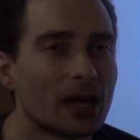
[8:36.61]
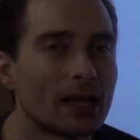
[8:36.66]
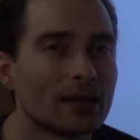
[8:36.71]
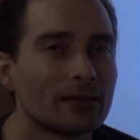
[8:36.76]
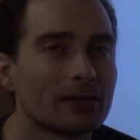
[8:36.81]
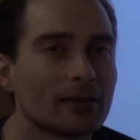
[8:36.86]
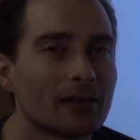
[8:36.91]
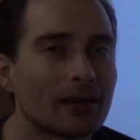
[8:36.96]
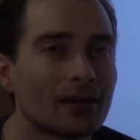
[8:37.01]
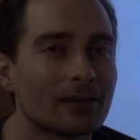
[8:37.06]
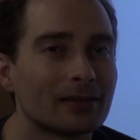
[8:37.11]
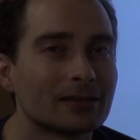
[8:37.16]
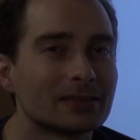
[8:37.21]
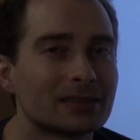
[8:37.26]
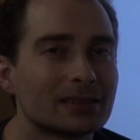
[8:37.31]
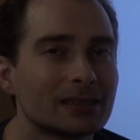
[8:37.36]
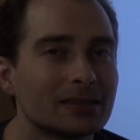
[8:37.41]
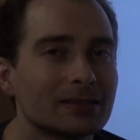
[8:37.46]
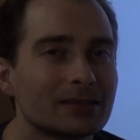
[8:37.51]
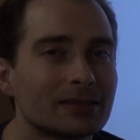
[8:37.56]
And
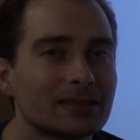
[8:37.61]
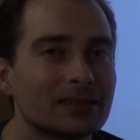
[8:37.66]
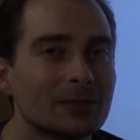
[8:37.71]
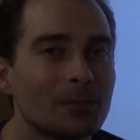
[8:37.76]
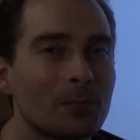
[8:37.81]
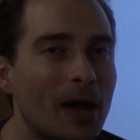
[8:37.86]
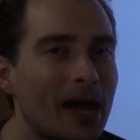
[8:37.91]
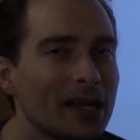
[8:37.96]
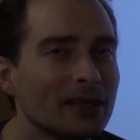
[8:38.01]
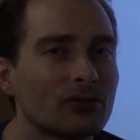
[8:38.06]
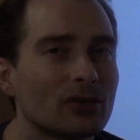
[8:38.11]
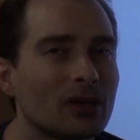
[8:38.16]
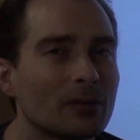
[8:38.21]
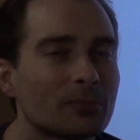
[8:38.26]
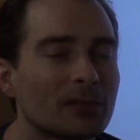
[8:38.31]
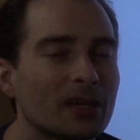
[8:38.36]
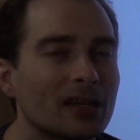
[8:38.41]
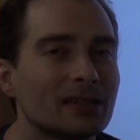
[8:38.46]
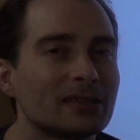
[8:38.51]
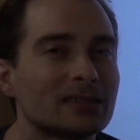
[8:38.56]
since the minor
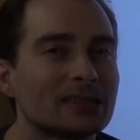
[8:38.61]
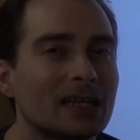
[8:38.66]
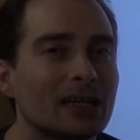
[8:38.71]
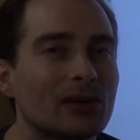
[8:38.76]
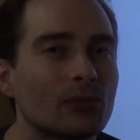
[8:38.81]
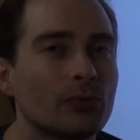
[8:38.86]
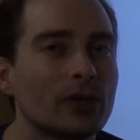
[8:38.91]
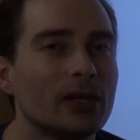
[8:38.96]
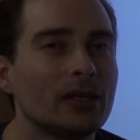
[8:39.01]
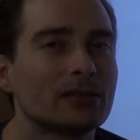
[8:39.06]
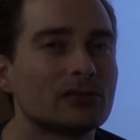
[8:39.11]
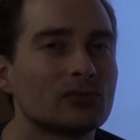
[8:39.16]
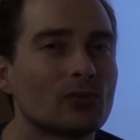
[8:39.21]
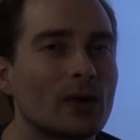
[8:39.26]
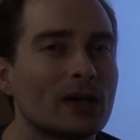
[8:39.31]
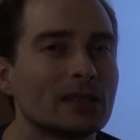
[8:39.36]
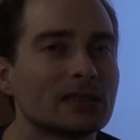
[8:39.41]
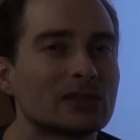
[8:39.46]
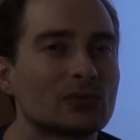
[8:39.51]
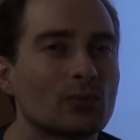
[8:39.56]
updates are really the
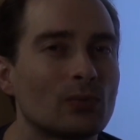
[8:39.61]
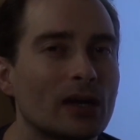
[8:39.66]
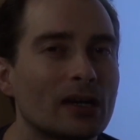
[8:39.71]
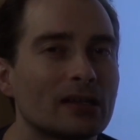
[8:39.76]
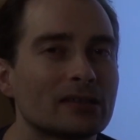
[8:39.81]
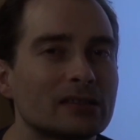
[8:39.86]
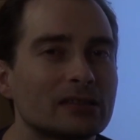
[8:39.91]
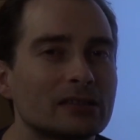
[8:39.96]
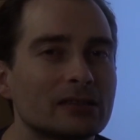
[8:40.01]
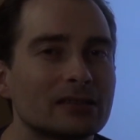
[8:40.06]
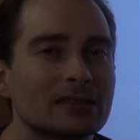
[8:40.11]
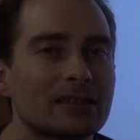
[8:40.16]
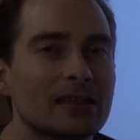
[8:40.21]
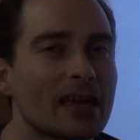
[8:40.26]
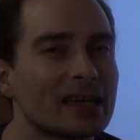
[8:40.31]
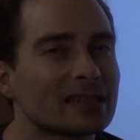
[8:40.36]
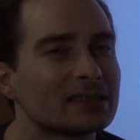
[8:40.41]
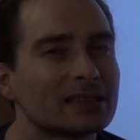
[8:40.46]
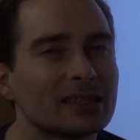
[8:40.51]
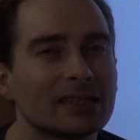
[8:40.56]
ones where the
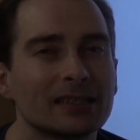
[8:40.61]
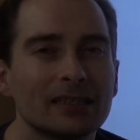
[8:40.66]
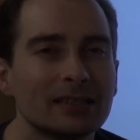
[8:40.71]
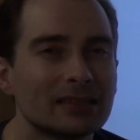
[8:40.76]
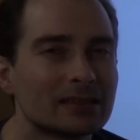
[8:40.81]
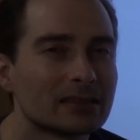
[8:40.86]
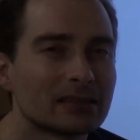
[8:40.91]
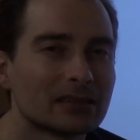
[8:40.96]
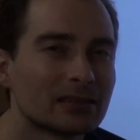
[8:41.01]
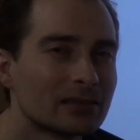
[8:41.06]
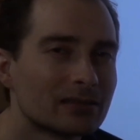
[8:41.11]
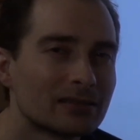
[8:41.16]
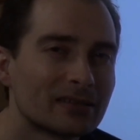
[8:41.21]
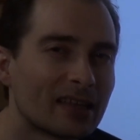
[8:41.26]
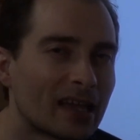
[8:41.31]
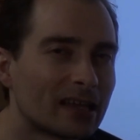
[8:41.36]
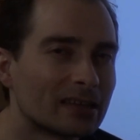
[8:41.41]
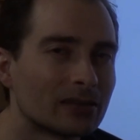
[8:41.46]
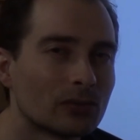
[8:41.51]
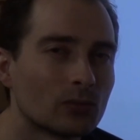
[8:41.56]
testing isn't
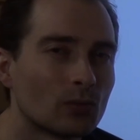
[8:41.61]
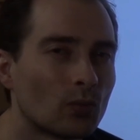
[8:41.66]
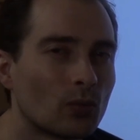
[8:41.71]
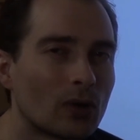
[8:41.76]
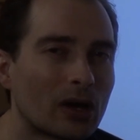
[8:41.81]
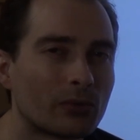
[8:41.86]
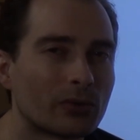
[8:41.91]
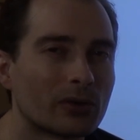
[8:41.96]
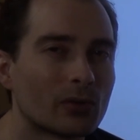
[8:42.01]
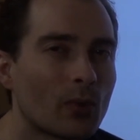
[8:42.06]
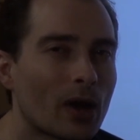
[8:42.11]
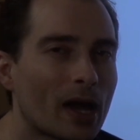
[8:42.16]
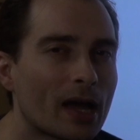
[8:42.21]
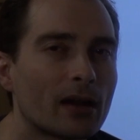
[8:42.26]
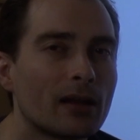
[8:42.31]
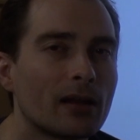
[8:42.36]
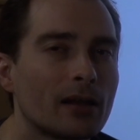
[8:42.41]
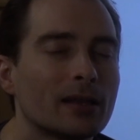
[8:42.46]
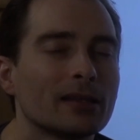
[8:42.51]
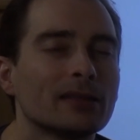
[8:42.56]
done very
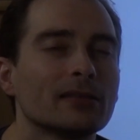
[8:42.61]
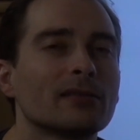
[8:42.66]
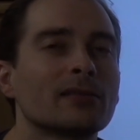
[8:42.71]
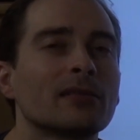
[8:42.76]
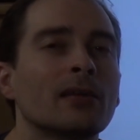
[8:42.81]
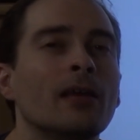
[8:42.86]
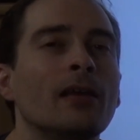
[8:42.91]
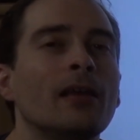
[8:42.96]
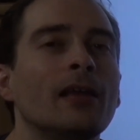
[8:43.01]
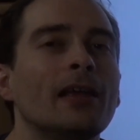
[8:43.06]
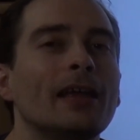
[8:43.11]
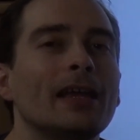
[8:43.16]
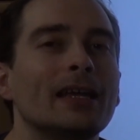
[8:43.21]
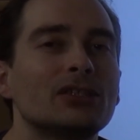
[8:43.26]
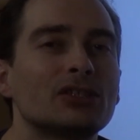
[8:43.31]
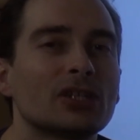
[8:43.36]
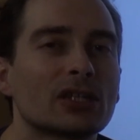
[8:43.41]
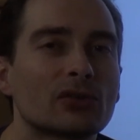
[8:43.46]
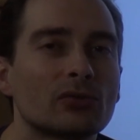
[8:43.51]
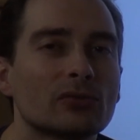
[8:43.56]
well, and
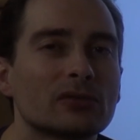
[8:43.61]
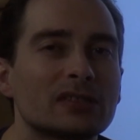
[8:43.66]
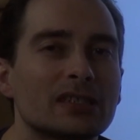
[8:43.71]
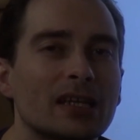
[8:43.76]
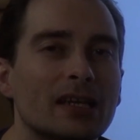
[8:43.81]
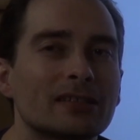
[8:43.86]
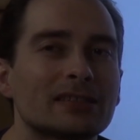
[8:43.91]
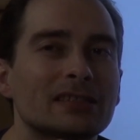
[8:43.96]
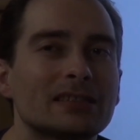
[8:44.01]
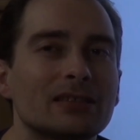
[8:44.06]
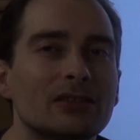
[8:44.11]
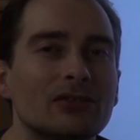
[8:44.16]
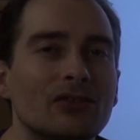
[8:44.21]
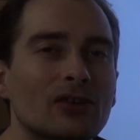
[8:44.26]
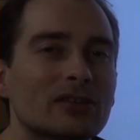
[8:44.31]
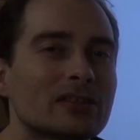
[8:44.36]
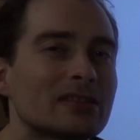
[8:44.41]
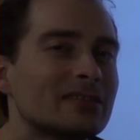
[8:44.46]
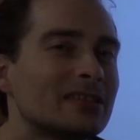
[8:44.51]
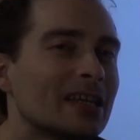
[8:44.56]
in general there's
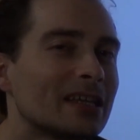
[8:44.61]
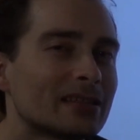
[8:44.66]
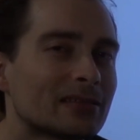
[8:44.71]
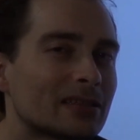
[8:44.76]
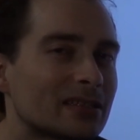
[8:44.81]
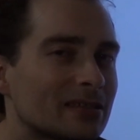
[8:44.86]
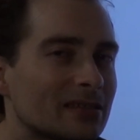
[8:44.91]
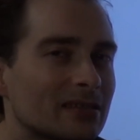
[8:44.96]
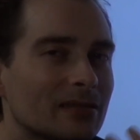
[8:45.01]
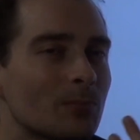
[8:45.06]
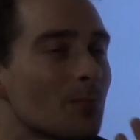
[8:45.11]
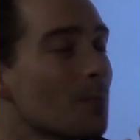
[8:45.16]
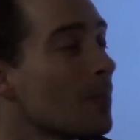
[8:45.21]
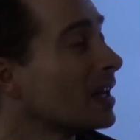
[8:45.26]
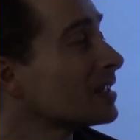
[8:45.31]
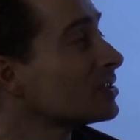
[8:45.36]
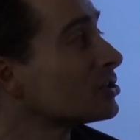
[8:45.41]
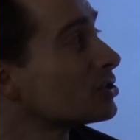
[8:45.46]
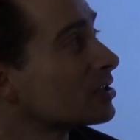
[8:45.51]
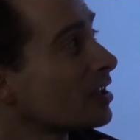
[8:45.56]
not that
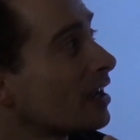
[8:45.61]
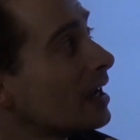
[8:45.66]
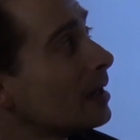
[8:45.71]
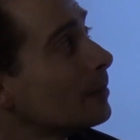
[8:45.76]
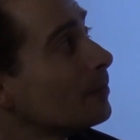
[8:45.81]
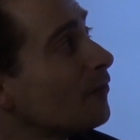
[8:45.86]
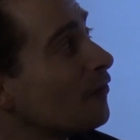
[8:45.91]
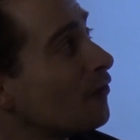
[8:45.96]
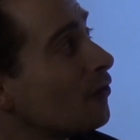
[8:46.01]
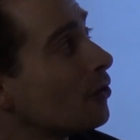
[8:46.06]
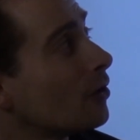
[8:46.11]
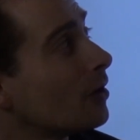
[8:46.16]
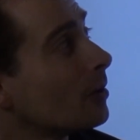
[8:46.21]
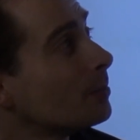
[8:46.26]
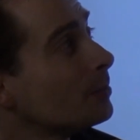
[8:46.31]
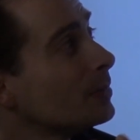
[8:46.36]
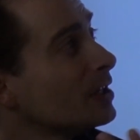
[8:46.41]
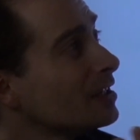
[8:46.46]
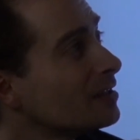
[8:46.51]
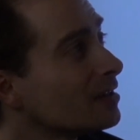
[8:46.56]
much time
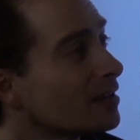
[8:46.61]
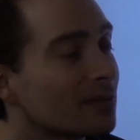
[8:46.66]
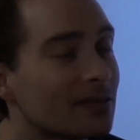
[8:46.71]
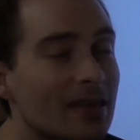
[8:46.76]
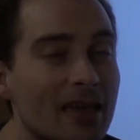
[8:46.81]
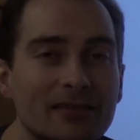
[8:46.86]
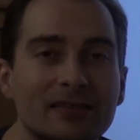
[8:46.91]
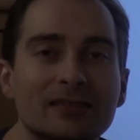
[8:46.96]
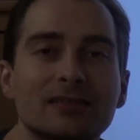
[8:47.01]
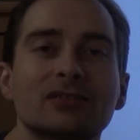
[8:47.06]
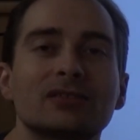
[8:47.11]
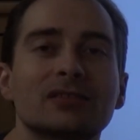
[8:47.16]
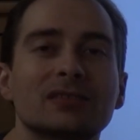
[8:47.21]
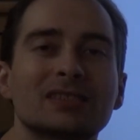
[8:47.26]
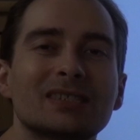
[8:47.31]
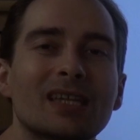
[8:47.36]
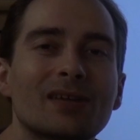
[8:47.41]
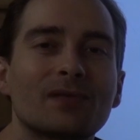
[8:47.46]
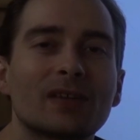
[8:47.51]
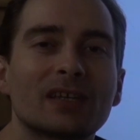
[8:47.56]
for beta testers
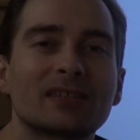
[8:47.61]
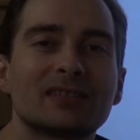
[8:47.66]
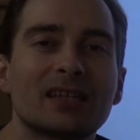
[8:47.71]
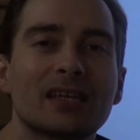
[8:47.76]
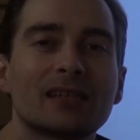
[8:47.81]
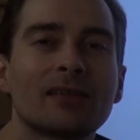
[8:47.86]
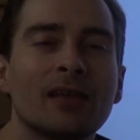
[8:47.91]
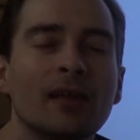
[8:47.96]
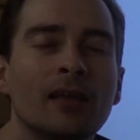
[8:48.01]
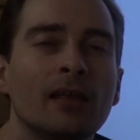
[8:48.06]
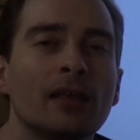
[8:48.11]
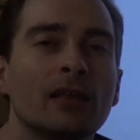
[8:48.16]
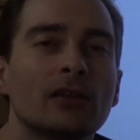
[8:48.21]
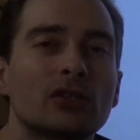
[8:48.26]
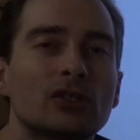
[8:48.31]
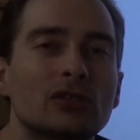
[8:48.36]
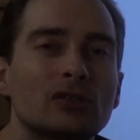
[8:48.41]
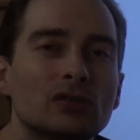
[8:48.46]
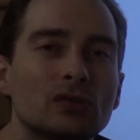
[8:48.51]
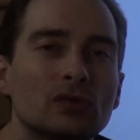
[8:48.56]
and stuff like that
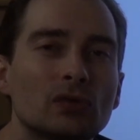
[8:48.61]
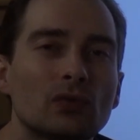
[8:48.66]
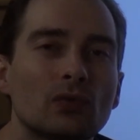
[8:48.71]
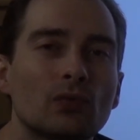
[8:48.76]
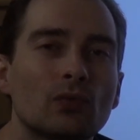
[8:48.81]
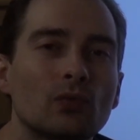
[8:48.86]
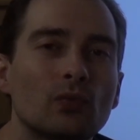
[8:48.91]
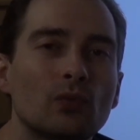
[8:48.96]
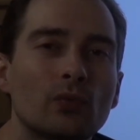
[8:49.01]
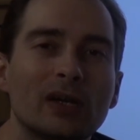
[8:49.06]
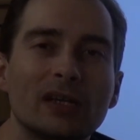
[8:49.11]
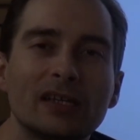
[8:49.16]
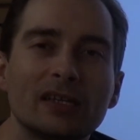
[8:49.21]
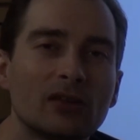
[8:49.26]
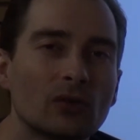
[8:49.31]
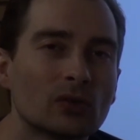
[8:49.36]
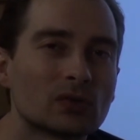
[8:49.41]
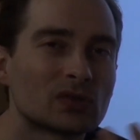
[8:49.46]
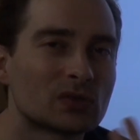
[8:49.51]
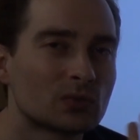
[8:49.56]
to really
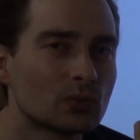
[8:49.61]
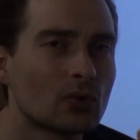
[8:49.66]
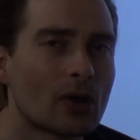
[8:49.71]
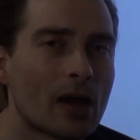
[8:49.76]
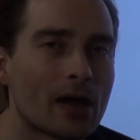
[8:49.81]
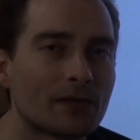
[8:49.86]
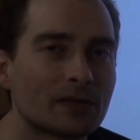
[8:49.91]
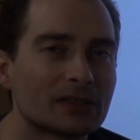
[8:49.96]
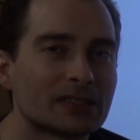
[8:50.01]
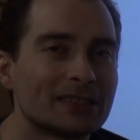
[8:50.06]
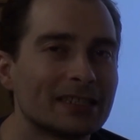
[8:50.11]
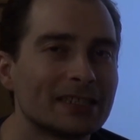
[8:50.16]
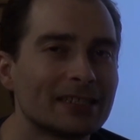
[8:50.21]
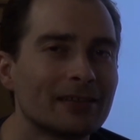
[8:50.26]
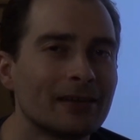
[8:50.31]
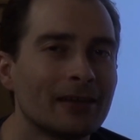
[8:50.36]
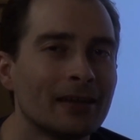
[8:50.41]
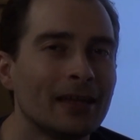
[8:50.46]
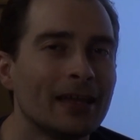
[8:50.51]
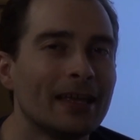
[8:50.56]
go through
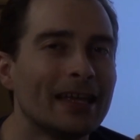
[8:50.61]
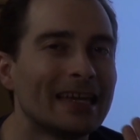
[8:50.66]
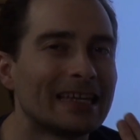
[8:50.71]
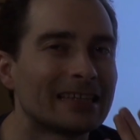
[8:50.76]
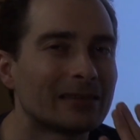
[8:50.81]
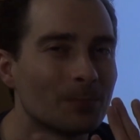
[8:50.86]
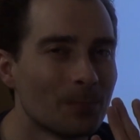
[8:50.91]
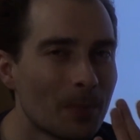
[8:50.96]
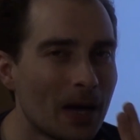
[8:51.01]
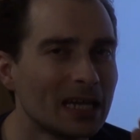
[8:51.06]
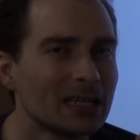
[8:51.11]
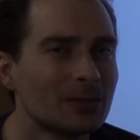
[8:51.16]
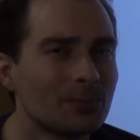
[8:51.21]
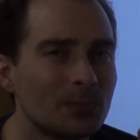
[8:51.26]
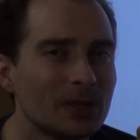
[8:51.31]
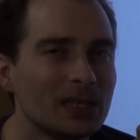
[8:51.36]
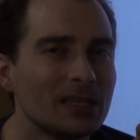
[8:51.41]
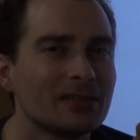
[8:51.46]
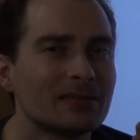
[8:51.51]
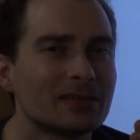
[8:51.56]
everything, it
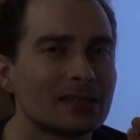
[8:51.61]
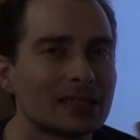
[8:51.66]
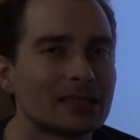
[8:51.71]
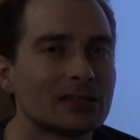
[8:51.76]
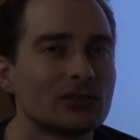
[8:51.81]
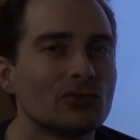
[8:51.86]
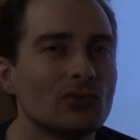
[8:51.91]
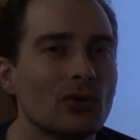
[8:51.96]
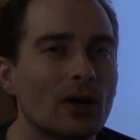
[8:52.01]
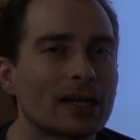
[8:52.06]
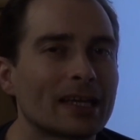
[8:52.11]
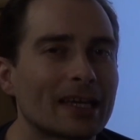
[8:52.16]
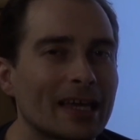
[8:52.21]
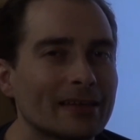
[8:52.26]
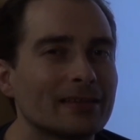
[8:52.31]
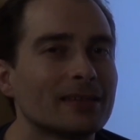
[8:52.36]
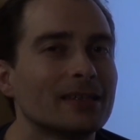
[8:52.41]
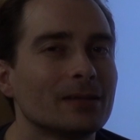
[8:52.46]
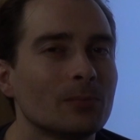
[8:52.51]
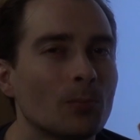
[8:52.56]
might be that you are
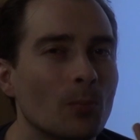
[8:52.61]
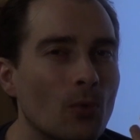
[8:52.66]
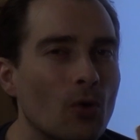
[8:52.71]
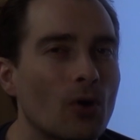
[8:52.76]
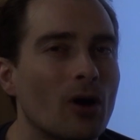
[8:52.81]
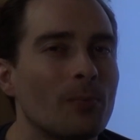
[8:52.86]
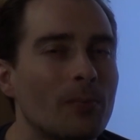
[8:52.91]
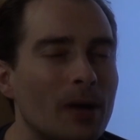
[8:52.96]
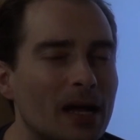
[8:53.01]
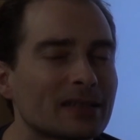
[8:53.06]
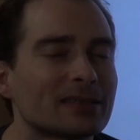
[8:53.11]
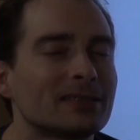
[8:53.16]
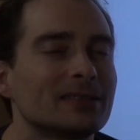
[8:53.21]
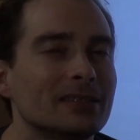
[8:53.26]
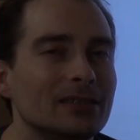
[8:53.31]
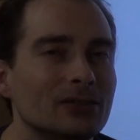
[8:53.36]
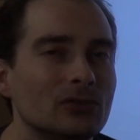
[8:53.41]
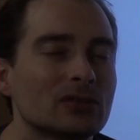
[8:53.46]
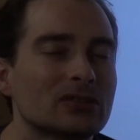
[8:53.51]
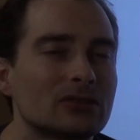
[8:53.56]
getting more bugs
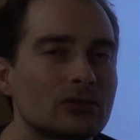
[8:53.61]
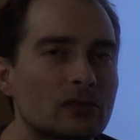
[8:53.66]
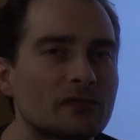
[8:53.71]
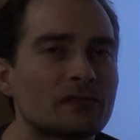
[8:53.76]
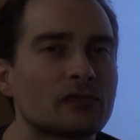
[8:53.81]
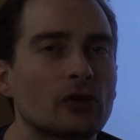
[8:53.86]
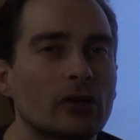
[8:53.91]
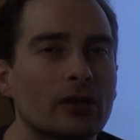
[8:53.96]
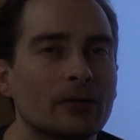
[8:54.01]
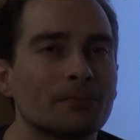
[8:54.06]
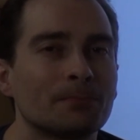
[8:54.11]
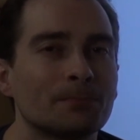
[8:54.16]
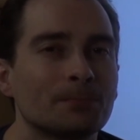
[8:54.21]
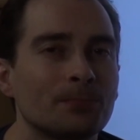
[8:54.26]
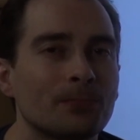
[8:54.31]
in your software